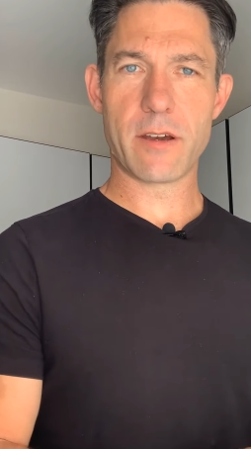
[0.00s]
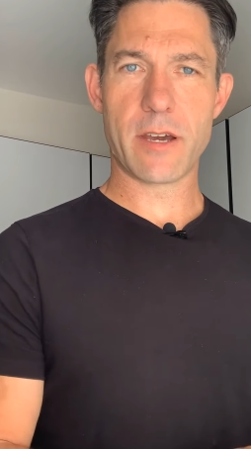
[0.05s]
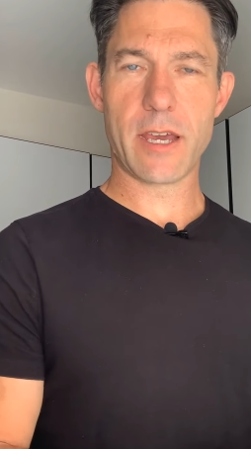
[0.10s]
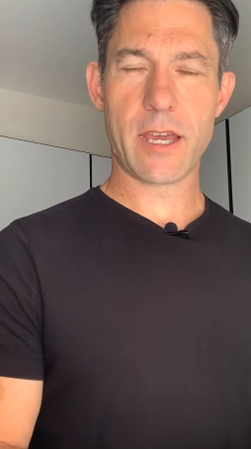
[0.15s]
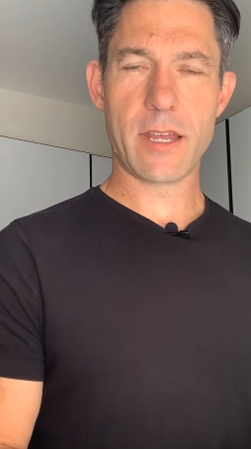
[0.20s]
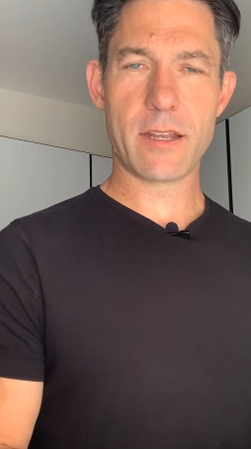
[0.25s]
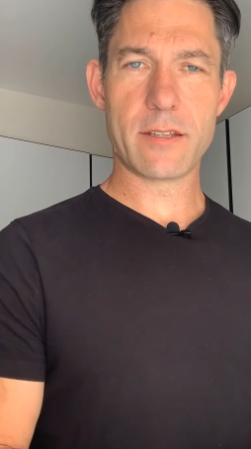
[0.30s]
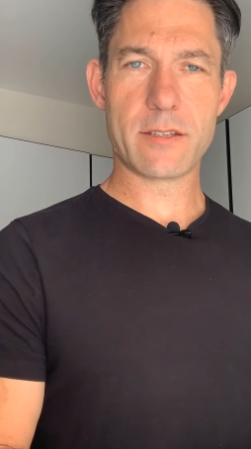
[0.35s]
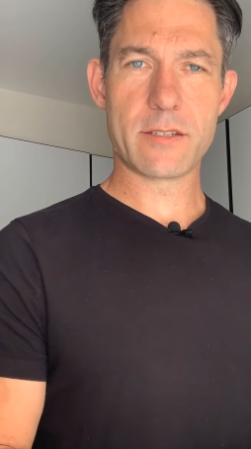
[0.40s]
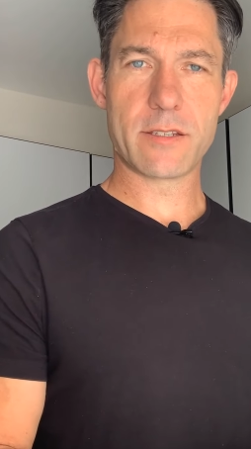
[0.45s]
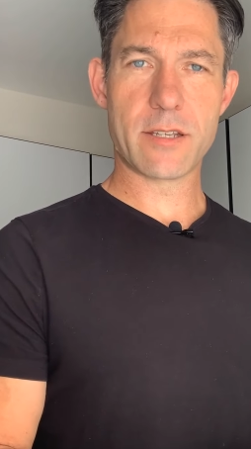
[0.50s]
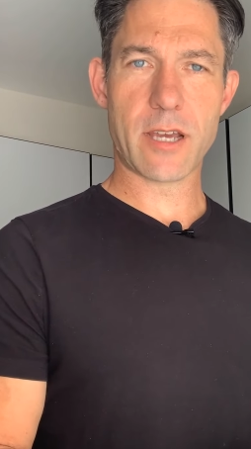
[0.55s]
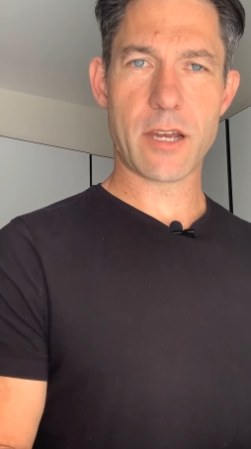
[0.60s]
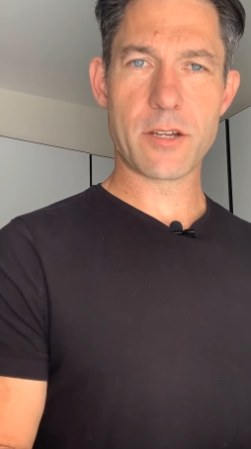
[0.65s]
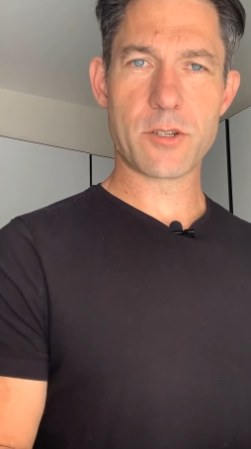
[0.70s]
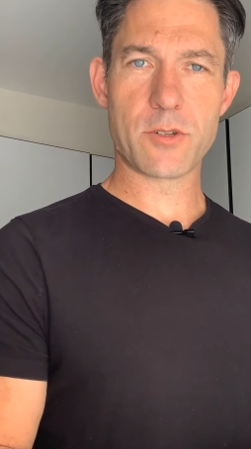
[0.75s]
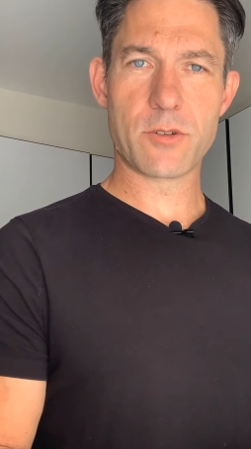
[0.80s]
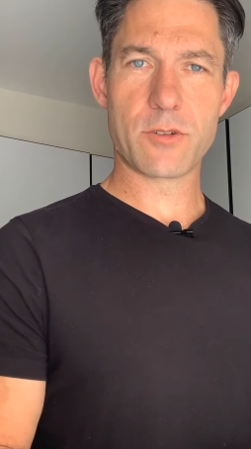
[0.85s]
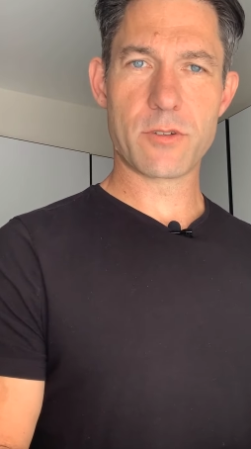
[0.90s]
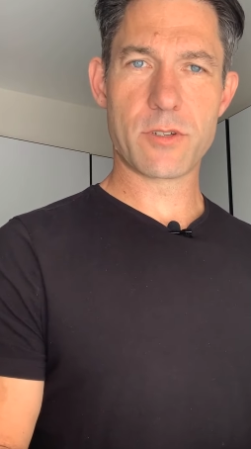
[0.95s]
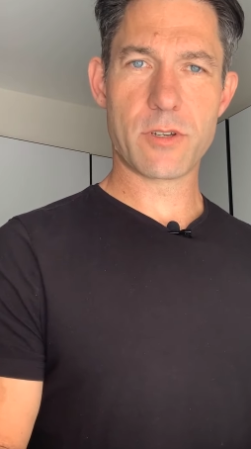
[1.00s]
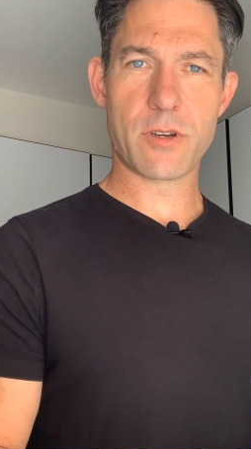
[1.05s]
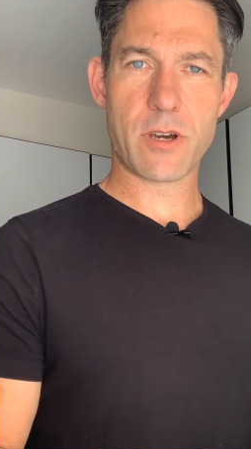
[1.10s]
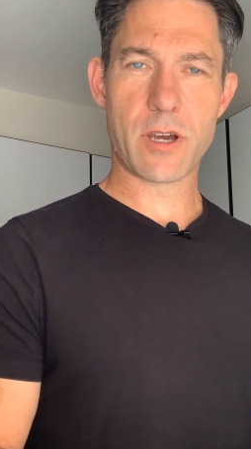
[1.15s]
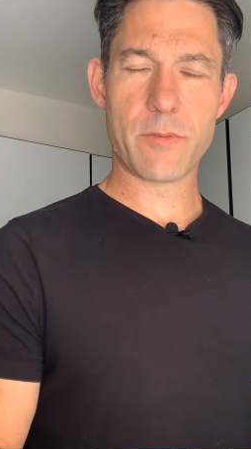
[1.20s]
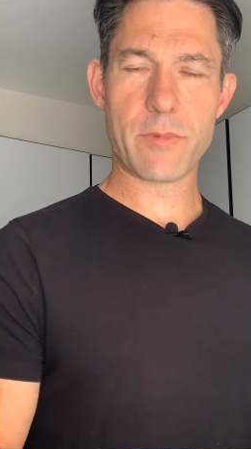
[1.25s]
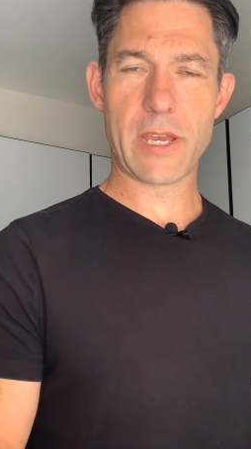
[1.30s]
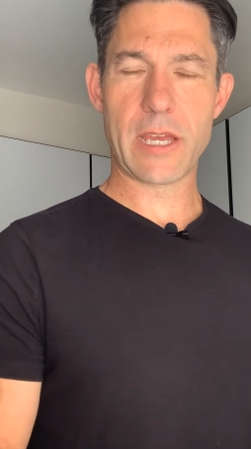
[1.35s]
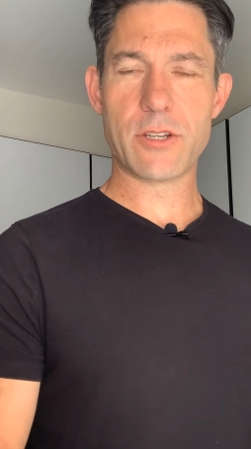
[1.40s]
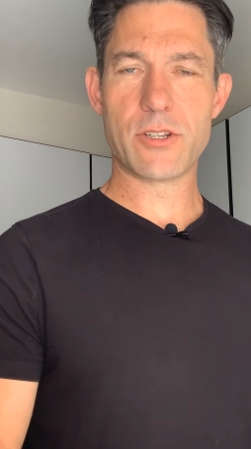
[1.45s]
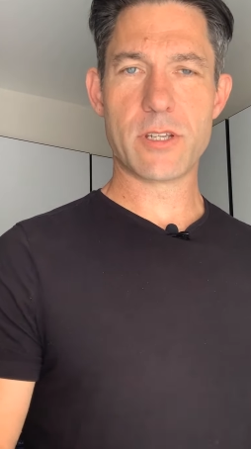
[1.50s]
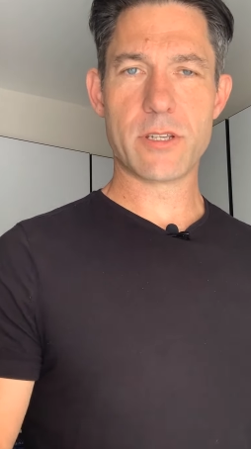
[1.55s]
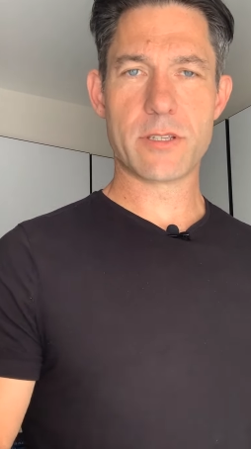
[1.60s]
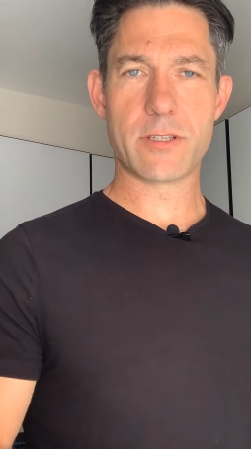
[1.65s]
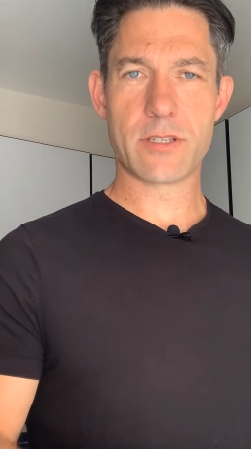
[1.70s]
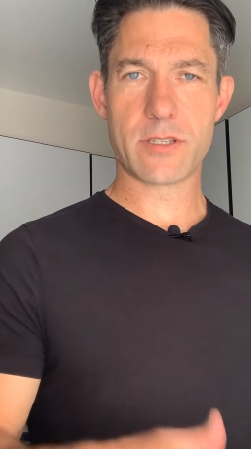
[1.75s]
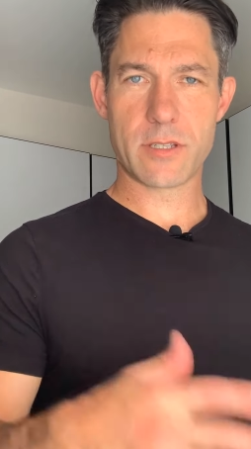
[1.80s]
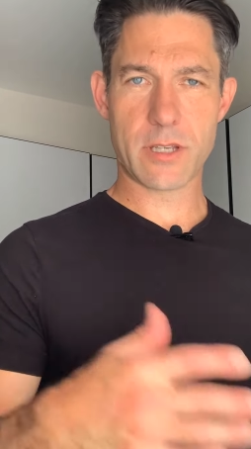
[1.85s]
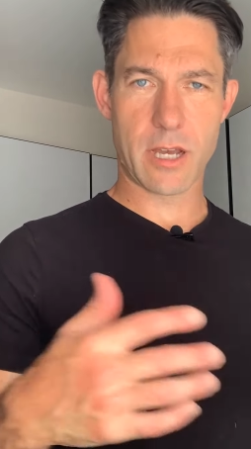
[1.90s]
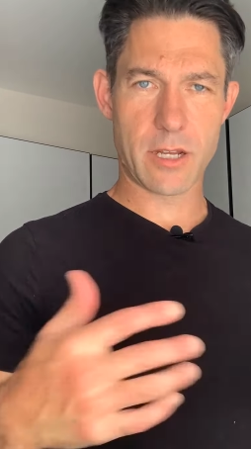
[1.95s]
I had such a good time, and
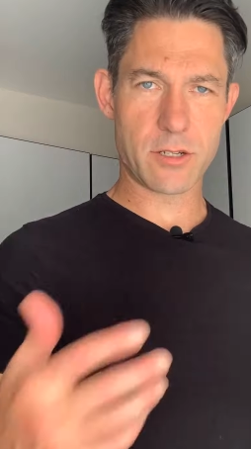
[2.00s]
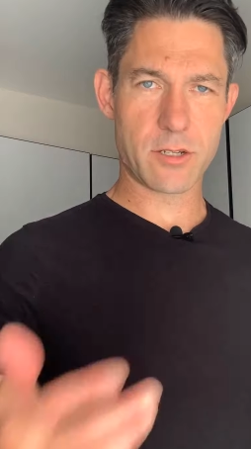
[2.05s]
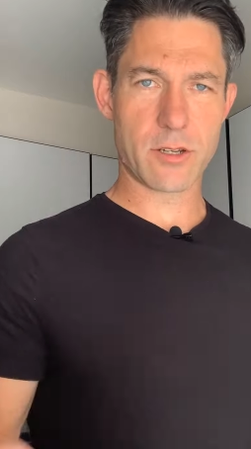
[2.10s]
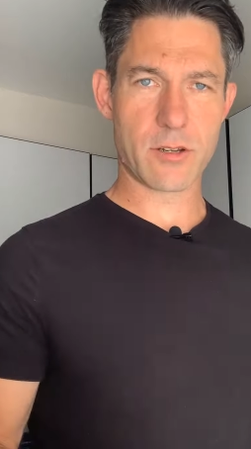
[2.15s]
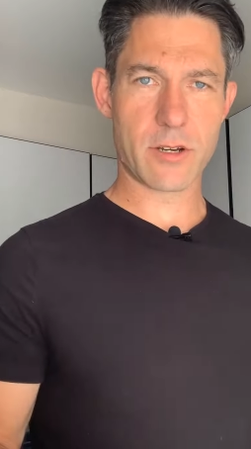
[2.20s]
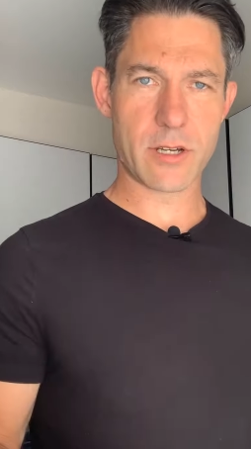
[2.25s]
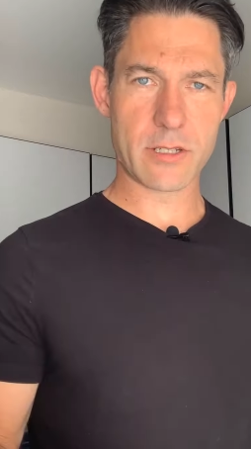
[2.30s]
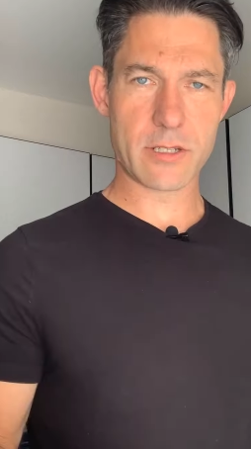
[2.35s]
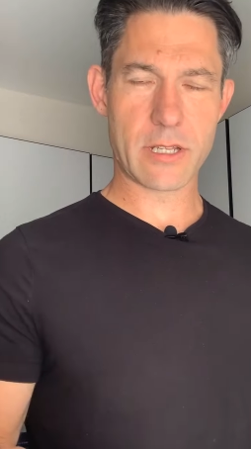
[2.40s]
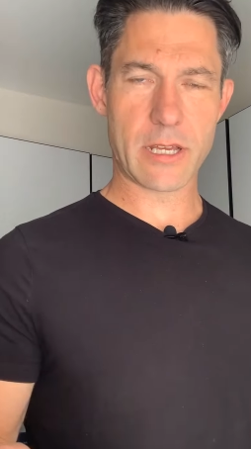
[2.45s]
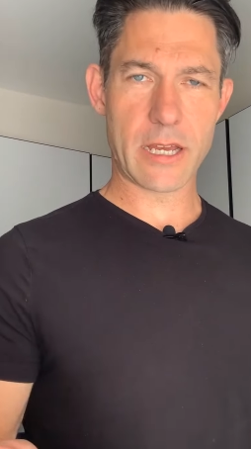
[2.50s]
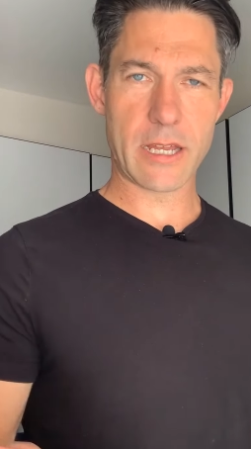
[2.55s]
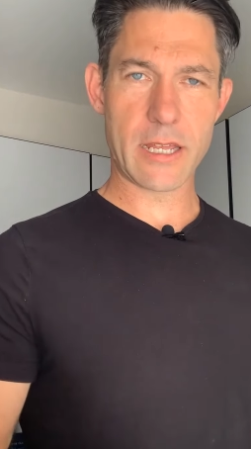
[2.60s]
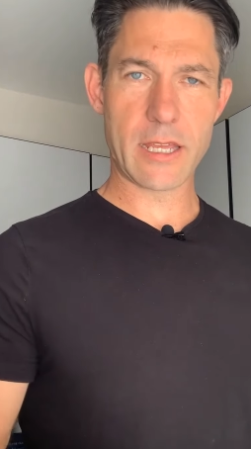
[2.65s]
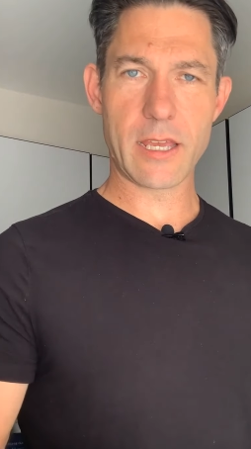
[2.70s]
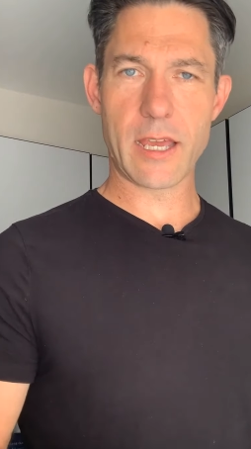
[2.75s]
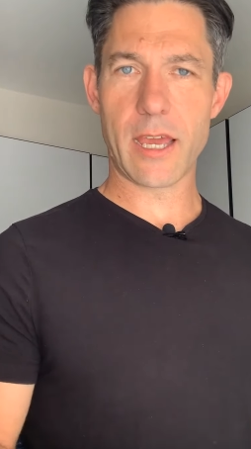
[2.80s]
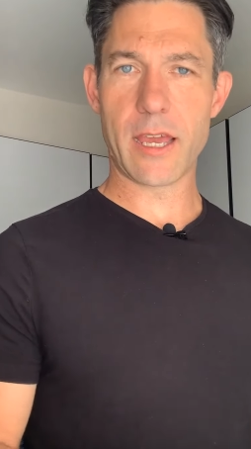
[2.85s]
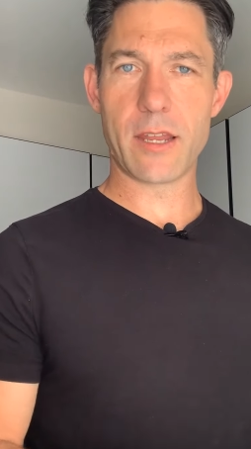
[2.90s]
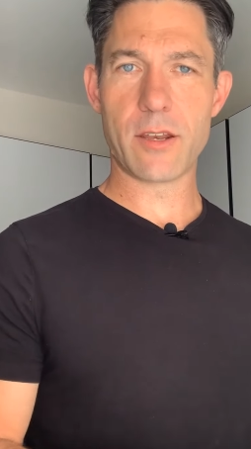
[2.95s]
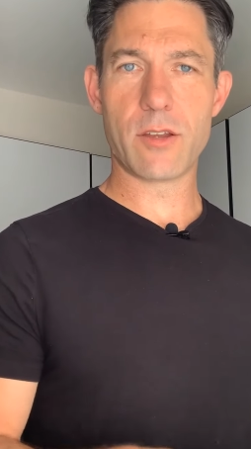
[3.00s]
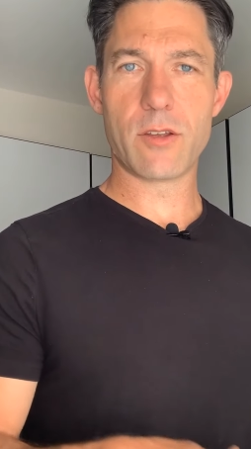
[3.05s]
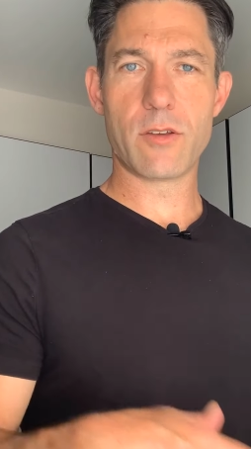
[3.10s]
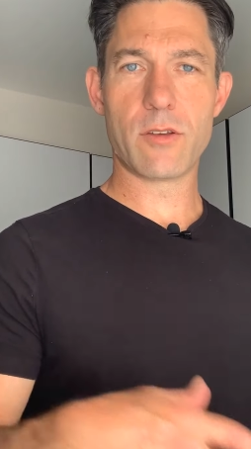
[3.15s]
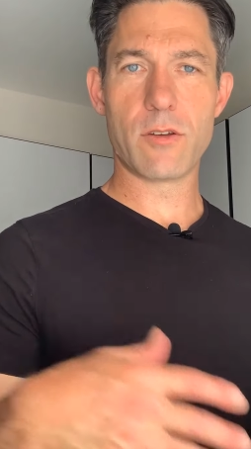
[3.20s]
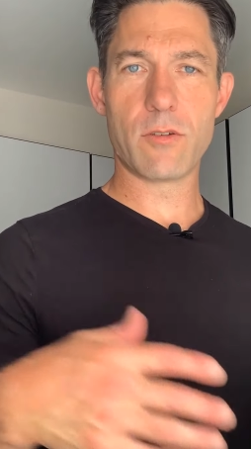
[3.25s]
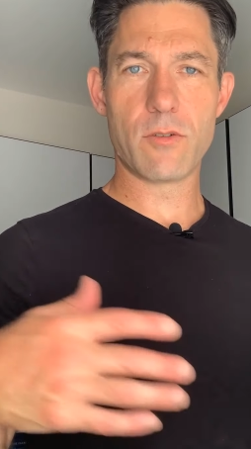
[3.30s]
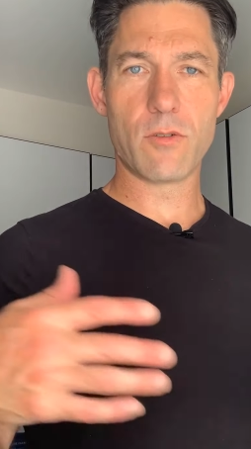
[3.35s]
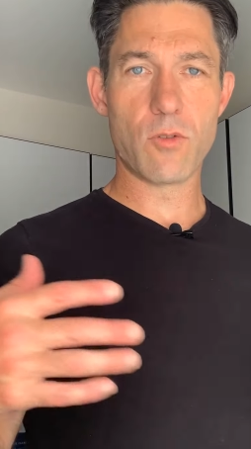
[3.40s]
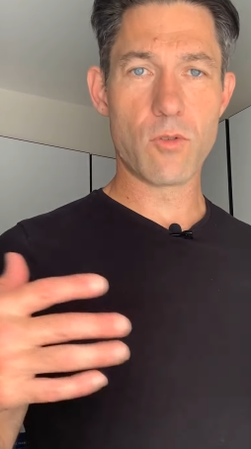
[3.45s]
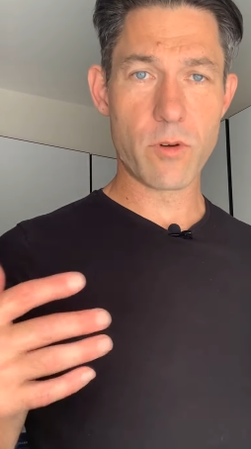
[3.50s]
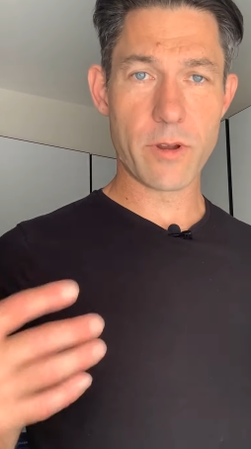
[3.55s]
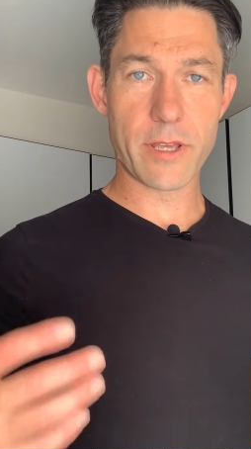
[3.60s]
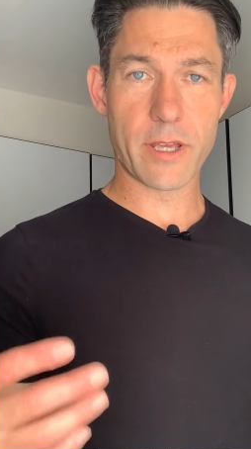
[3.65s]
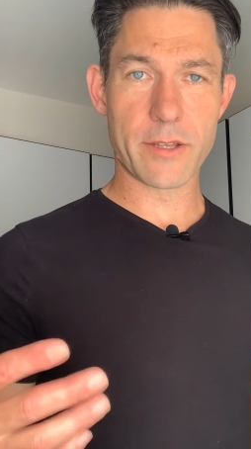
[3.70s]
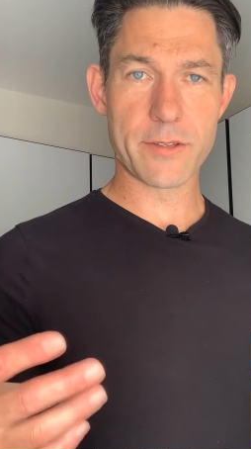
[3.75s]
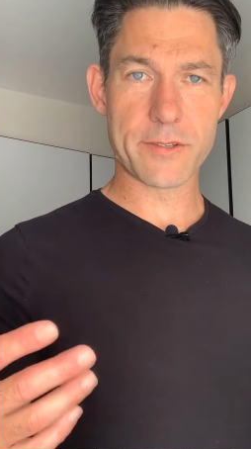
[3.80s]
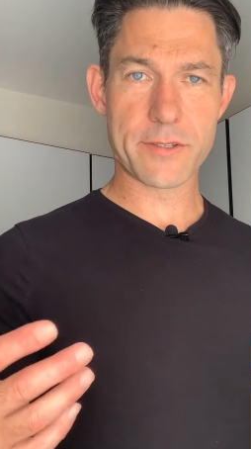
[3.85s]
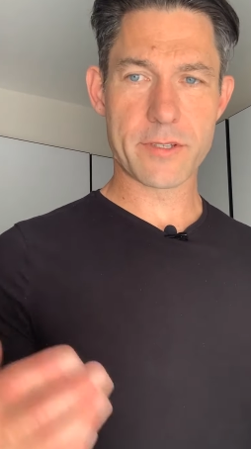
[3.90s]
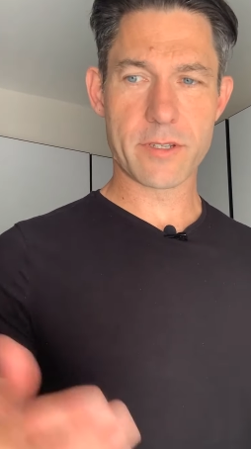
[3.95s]
she's such a nice lady, and her
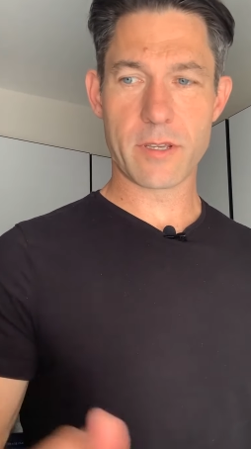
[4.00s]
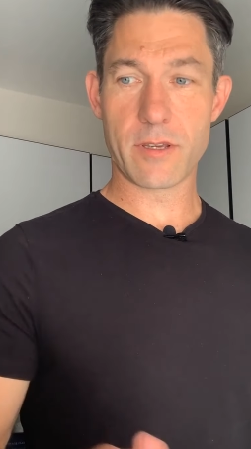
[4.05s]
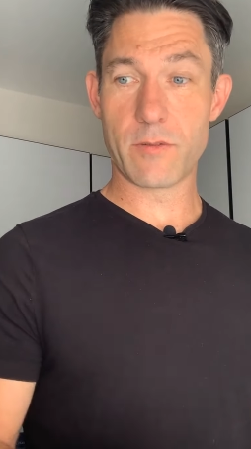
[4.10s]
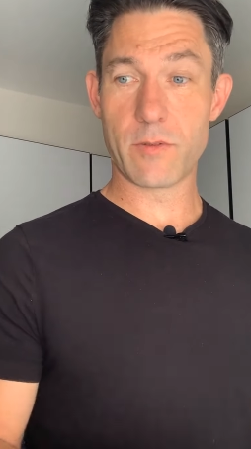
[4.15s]
audience,